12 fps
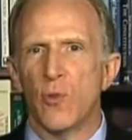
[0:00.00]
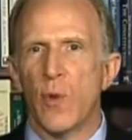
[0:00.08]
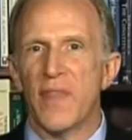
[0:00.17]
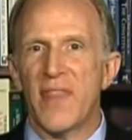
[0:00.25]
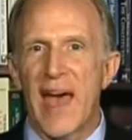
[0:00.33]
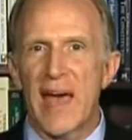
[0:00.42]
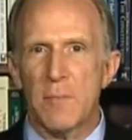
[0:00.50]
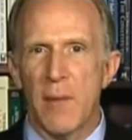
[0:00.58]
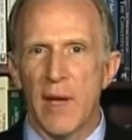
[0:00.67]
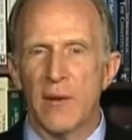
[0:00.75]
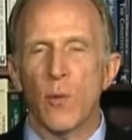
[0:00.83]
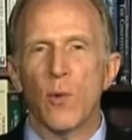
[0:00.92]
and what that
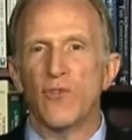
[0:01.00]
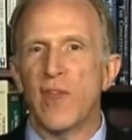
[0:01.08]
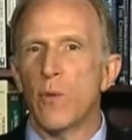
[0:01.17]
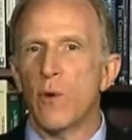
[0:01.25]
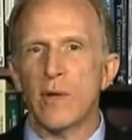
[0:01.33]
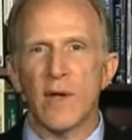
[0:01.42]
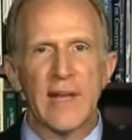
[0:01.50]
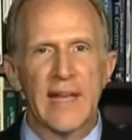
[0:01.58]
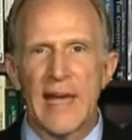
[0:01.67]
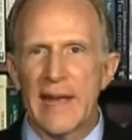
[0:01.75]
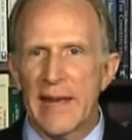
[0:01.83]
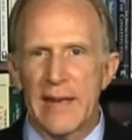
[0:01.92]
meant was they weren't going to
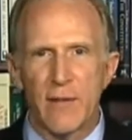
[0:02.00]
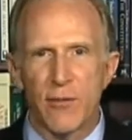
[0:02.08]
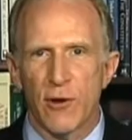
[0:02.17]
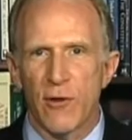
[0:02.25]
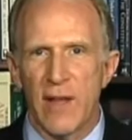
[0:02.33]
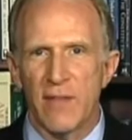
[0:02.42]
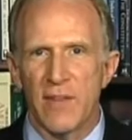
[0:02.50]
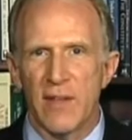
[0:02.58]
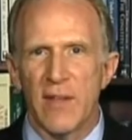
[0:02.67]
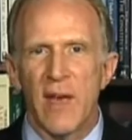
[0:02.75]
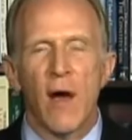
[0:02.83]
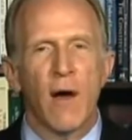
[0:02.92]
get any of the gravy.